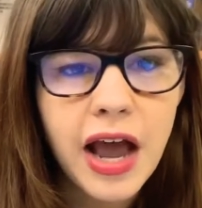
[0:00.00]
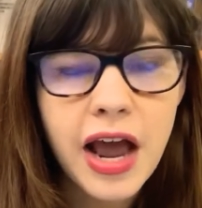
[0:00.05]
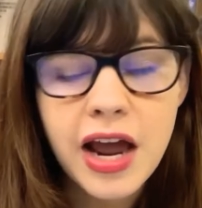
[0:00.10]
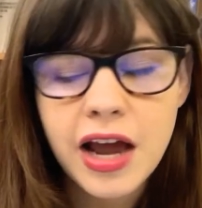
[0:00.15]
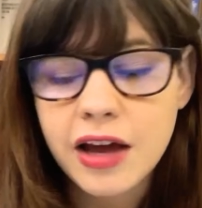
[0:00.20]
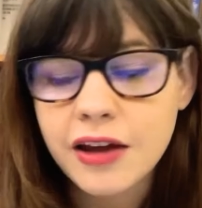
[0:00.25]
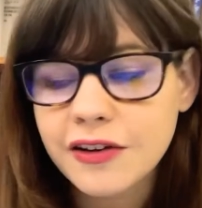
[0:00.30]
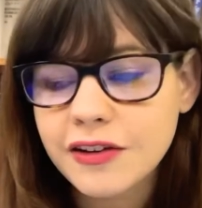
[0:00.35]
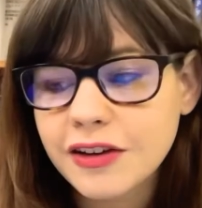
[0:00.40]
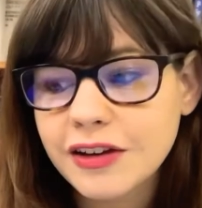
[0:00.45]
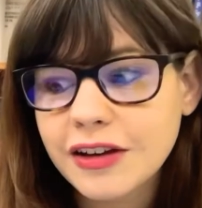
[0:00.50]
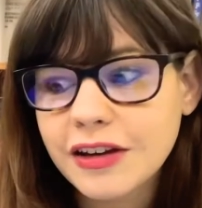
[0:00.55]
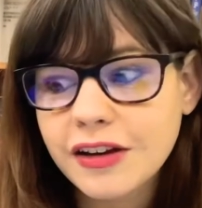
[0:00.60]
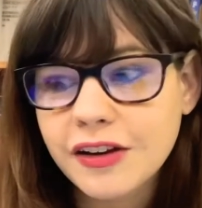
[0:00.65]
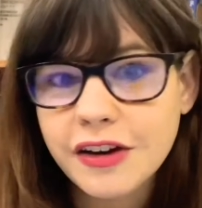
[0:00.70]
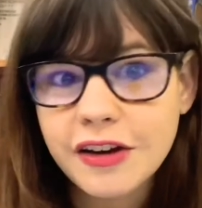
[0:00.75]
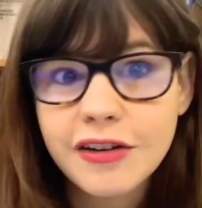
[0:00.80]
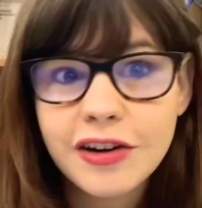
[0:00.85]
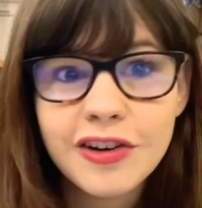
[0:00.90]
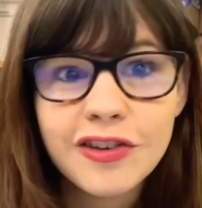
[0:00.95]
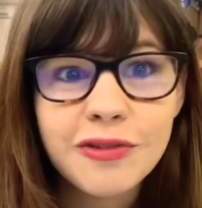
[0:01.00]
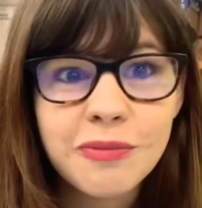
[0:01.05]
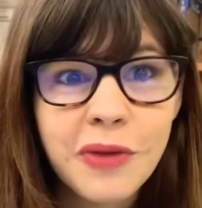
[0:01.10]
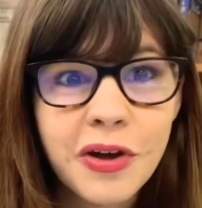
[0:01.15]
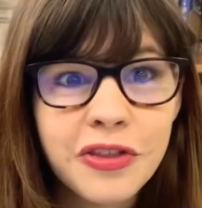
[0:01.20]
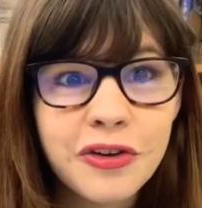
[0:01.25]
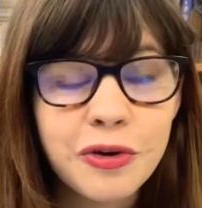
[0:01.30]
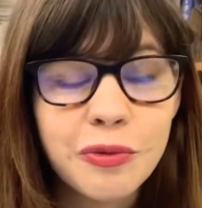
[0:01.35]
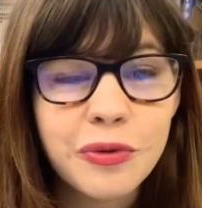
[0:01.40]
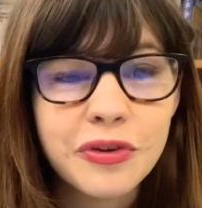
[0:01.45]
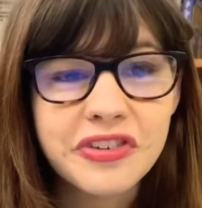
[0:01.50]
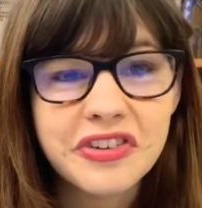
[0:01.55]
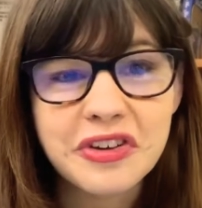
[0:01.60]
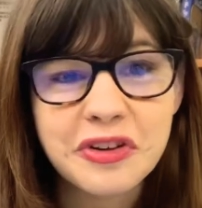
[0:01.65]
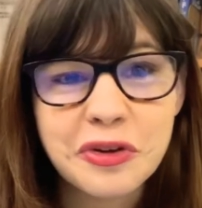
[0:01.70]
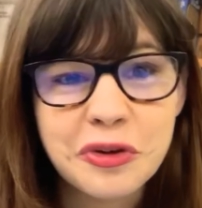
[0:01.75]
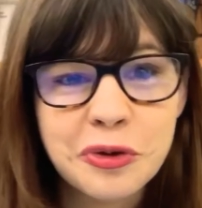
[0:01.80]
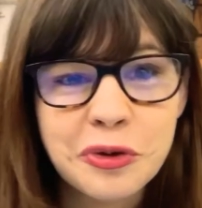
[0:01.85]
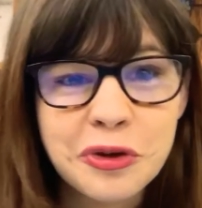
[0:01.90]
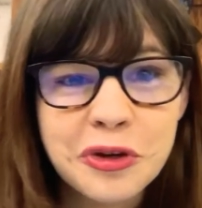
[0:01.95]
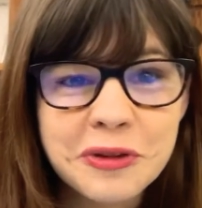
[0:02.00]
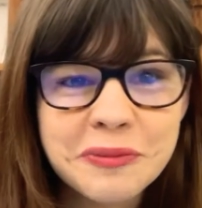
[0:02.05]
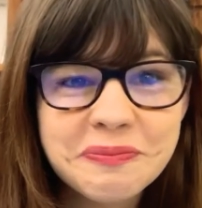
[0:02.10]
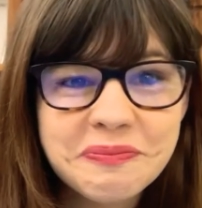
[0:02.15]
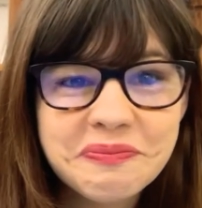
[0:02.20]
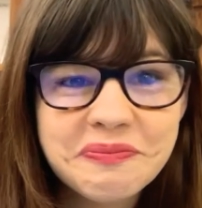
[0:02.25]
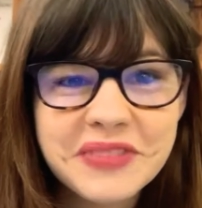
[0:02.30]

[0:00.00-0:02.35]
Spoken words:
And Clary's mother was included.